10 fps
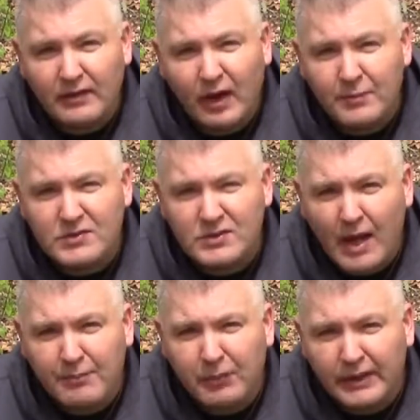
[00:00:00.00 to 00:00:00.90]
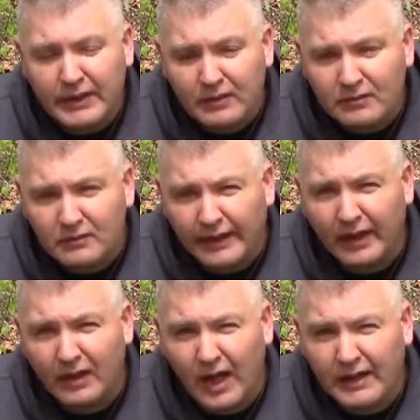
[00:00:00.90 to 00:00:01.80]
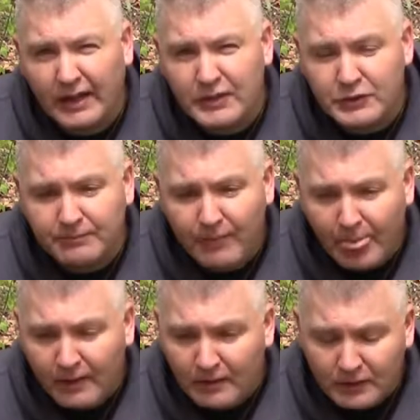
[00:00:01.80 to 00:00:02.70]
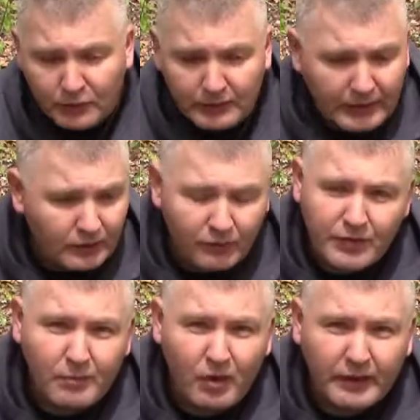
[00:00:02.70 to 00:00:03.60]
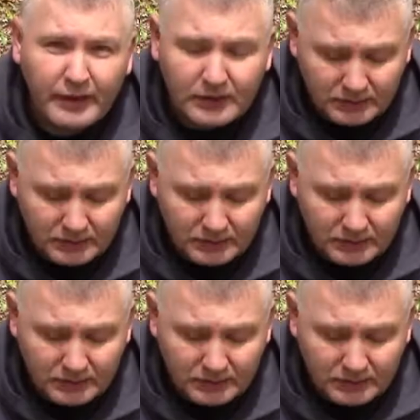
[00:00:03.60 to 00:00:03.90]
helps stop bleeding, like a clotting agent, you can get it over the market,